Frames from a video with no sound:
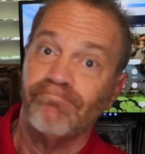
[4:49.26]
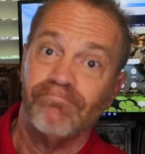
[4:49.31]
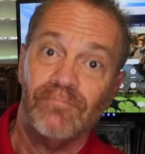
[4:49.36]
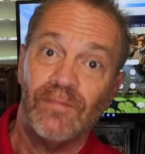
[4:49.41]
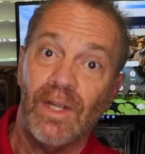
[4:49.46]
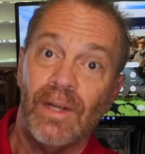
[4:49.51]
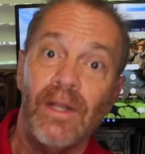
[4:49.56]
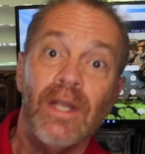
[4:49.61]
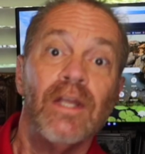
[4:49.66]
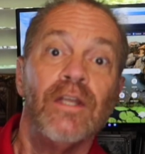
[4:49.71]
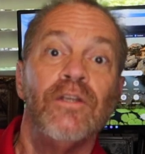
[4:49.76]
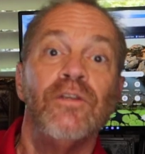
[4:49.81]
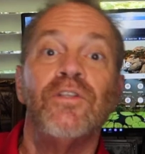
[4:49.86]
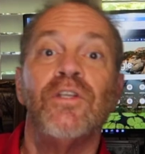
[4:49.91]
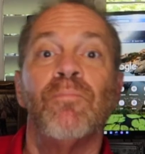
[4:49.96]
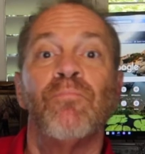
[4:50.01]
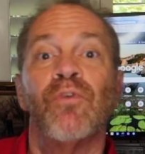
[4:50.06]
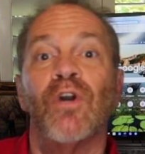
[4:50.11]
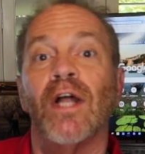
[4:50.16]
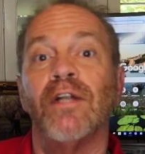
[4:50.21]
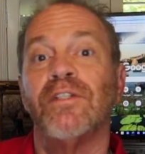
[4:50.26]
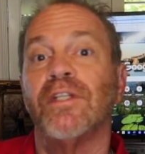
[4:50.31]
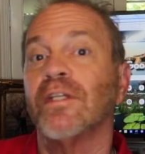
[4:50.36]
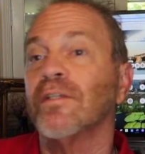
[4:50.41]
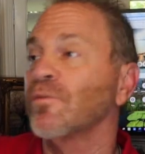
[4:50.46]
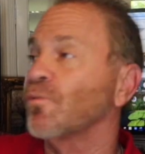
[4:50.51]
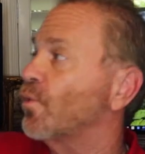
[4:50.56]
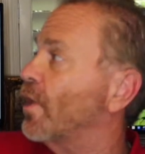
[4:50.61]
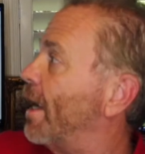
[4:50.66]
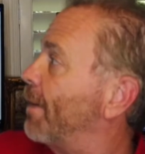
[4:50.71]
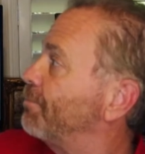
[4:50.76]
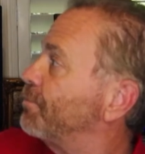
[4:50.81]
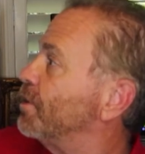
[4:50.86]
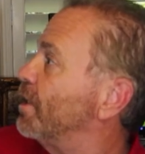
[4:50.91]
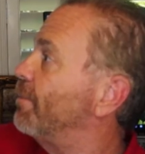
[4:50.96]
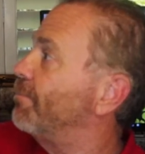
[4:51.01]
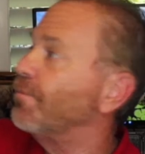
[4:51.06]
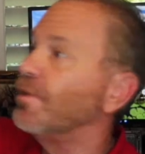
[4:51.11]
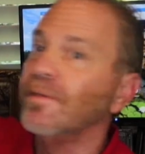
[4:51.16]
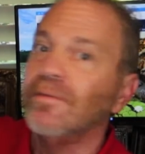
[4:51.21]
Okay, you see projects wrapped
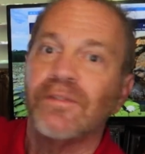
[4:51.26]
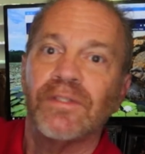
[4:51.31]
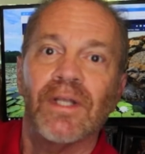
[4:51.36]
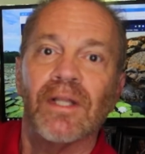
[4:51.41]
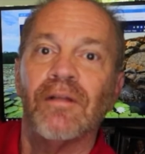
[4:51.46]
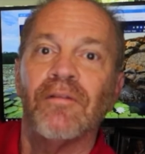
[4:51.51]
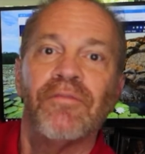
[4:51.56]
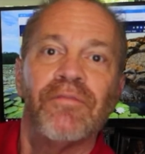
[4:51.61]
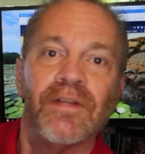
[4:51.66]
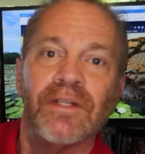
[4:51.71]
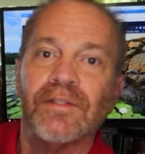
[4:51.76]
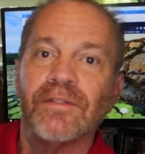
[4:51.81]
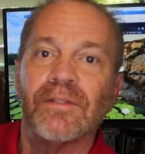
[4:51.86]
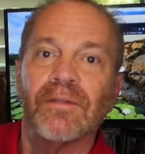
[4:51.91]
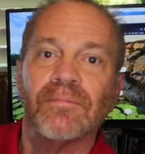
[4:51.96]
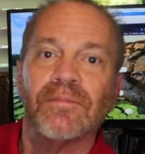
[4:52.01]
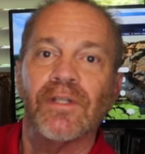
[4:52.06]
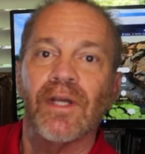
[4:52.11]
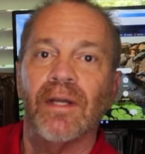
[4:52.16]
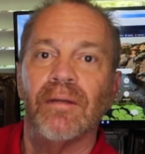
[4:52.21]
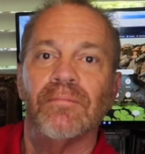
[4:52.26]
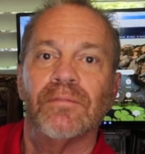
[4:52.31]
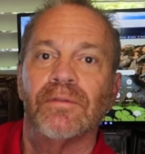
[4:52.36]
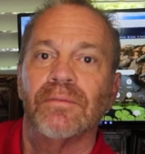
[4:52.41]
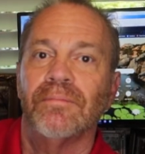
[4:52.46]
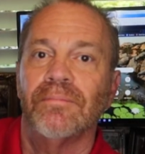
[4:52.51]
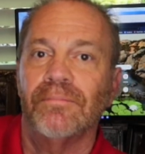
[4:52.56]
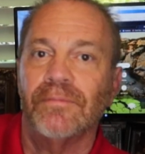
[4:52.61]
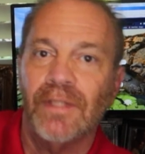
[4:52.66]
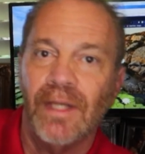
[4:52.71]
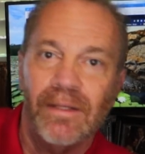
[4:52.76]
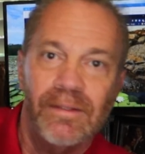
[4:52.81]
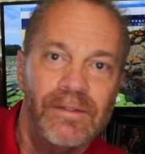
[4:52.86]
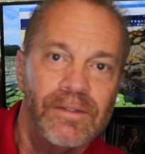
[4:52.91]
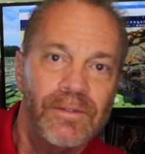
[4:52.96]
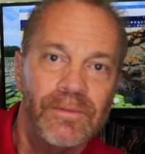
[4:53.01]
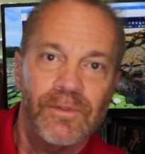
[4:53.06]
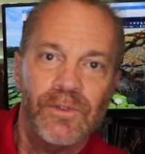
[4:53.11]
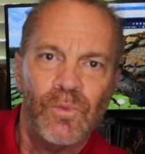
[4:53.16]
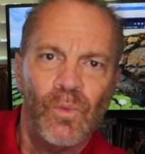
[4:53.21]
up in cellophane sometimes.
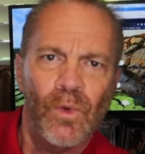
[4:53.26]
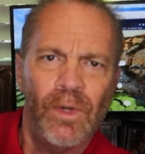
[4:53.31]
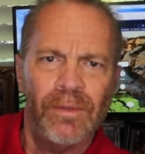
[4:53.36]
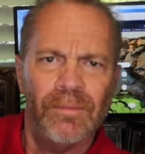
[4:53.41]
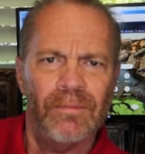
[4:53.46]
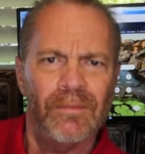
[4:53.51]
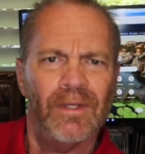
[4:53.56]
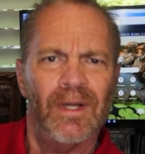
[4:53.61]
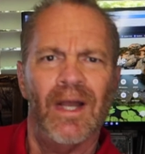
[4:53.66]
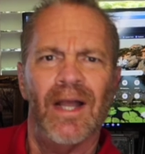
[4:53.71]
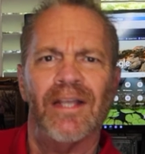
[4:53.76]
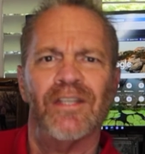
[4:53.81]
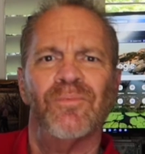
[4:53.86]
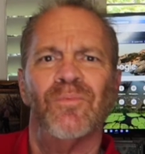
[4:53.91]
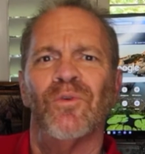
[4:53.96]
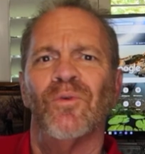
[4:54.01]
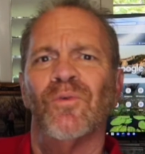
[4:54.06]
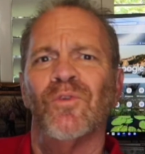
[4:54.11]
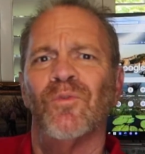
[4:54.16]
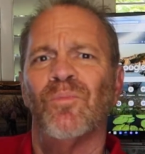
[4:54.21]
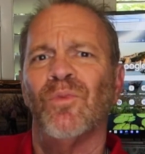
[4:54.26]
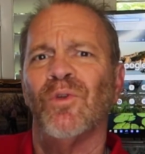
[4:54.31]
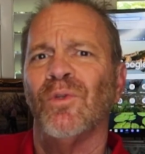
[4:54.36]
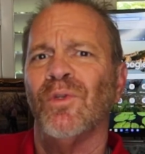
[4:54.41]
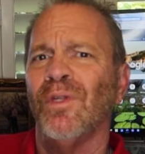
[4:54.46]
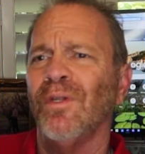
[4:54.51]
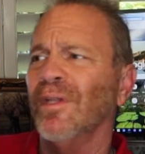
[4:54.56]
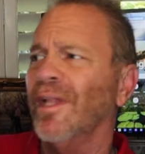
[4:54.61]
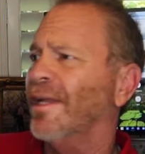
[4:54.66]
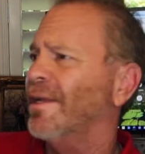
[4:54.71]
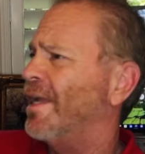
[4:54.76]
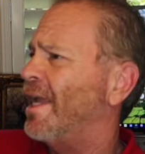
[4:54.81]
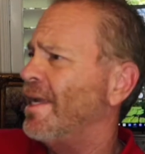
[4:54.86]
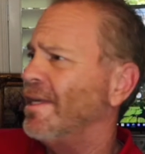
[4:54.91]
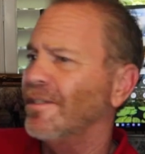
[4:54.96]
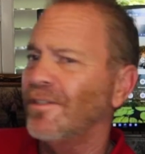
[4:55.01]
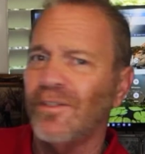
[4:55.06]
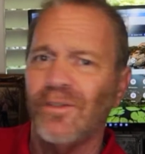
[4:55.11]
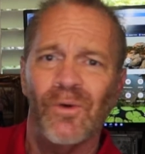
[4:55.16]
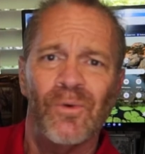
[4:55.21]
There was one, the hospital was building like
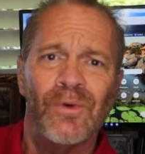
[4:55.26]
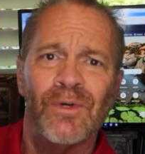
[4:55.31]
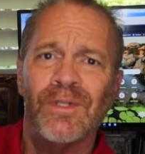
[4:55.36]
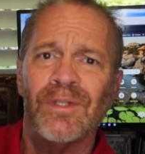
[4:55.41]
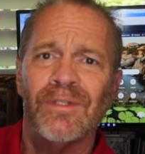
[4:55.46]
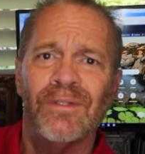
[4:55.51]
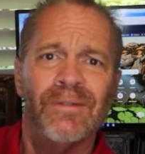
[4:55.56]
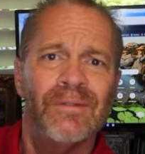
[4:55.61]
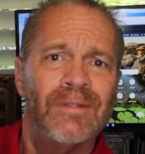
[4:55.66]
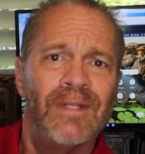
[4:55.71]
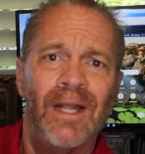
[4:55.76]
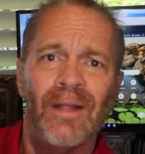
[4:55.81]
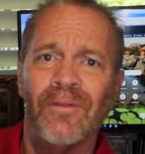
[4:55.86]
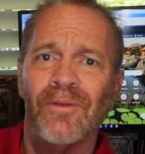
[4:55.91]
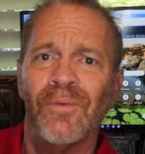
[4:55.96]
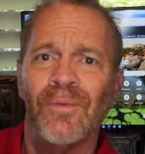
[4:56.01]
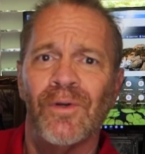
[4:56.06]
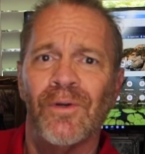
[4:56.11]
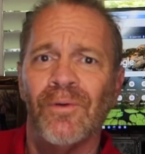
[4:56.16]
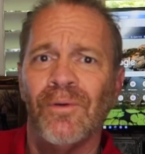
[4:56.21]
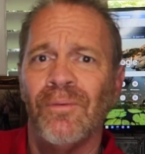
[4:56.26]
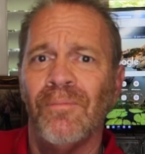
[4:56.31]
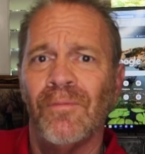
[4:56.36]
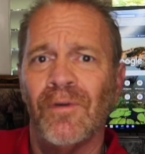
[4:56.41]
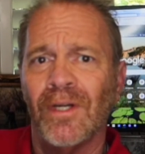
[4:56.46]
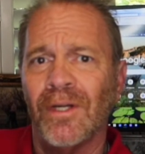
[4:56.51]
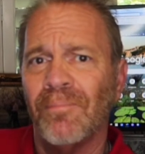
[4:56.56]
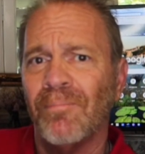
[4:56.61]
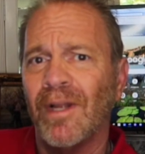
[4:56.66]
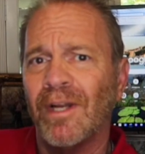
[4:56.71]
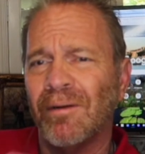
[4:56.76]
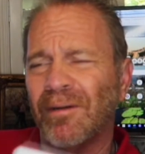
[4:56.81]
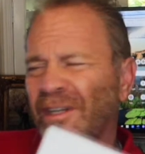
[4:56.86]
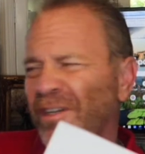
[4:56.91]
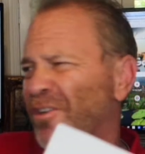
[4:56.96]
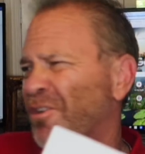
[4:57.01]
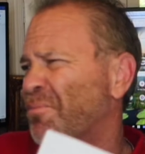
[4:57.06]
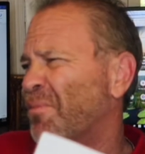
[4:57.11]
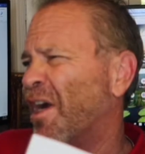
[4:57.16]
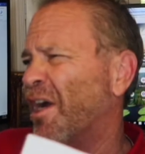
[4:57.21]
8 stories down the road, about
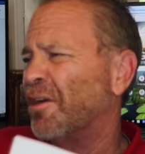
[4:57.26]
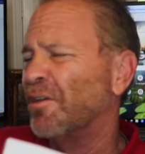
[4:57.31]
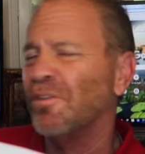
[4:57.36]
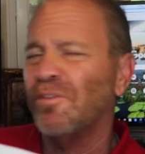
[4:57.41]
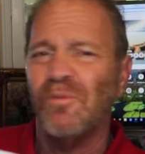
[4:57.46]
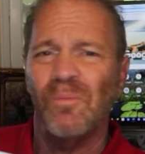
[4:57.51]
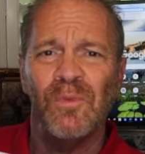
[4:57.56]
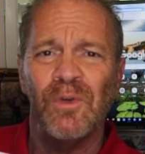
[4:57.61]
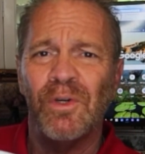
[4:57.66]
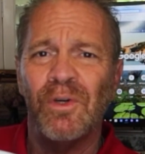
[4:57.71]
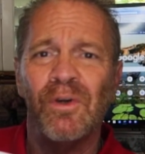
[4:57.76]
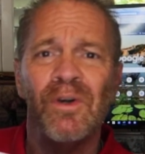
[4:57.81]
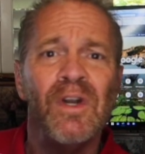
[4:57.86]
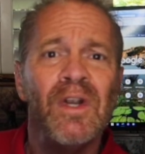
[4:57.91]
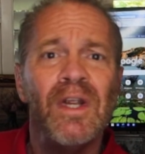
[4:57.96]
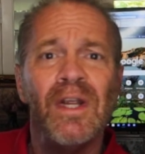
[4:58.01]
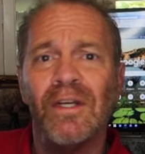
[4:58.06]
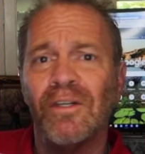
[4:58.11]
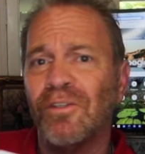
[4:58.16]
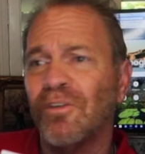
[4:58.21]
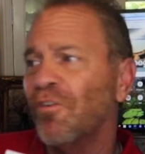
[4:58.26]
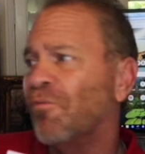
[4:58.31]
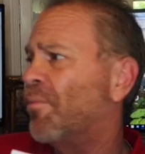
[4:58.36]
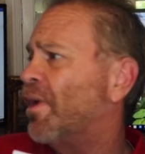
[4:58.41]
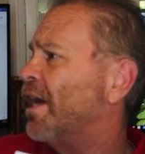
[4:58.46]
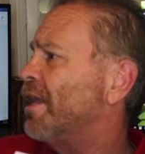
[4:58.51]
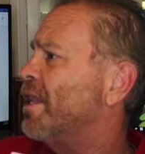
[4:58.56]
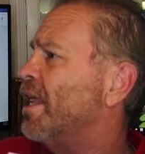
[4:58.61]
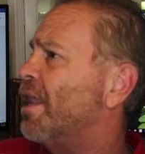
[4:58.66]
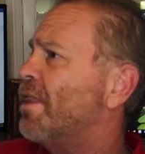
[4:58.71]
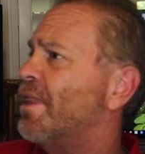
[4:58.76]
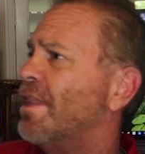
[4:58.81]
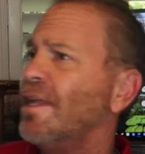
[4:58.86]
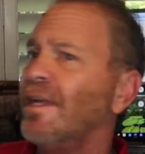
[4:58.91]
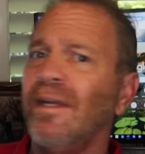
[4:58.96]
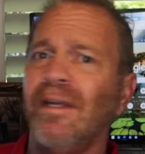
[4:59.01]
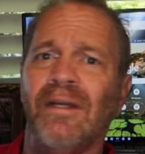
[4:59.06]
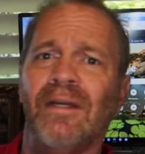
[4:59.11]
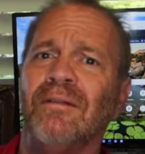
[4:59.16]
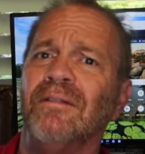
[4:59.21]
100 miles from here. Drove by that
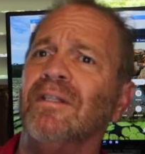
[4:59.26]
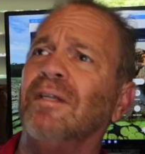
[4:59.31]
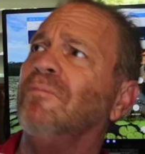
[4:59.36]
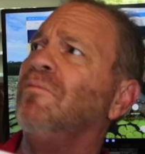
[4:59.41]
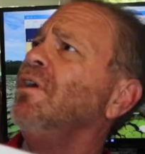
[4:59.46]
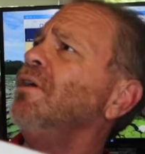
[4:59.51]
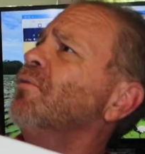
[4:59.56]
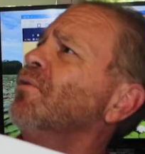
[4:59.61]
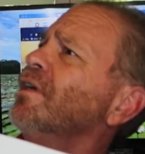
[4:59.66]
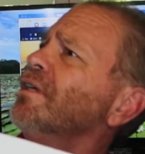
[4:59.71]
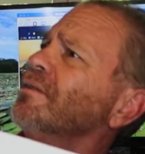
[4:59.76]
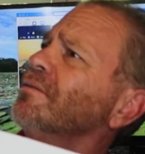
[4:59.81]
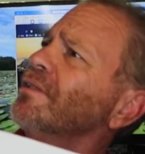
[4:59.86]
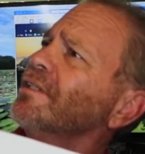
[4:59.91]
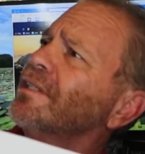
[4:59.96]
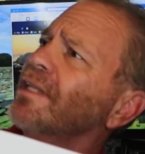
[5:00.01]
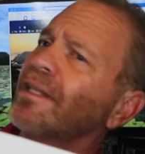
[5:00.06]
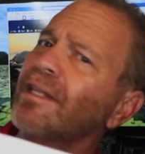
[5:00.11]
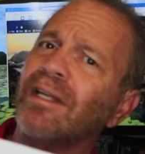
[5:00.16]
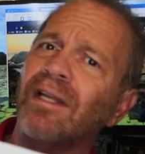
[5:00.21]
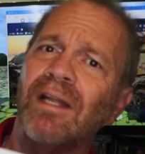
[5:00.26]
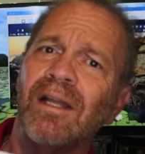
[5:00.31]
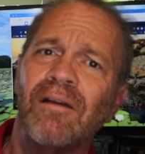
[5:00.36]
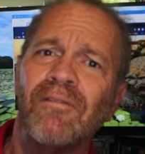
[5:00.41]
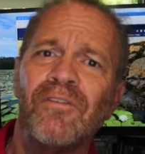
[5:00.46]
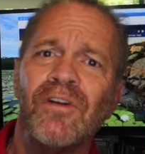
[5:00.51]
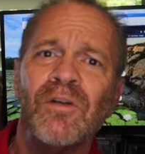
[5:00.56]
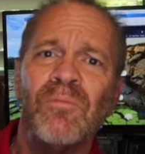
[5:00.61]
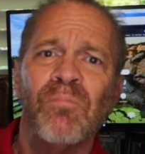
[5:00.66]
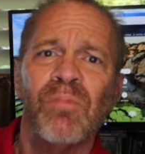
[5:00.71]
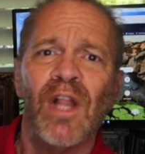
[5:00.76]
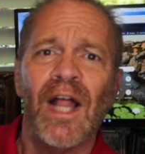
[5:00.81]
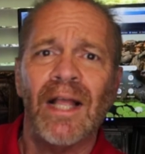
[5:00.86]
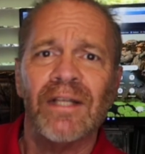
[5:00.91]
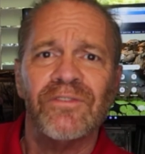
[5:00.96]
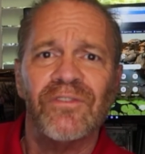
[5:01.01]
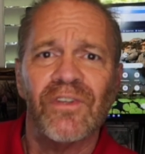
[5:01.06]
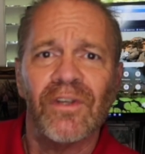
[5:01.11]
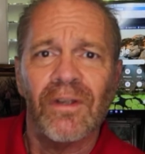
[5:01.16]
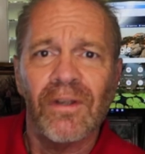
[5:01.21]
thing and I was like, wait, why is that thing covered in
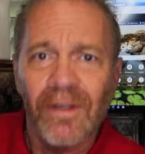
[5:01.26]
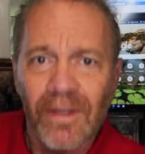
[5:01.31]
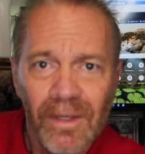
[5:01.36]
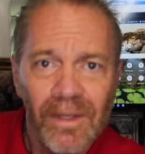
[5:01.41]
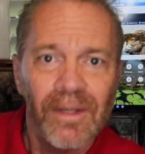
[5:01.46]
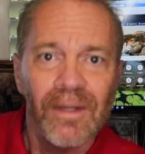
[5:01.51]
plastic?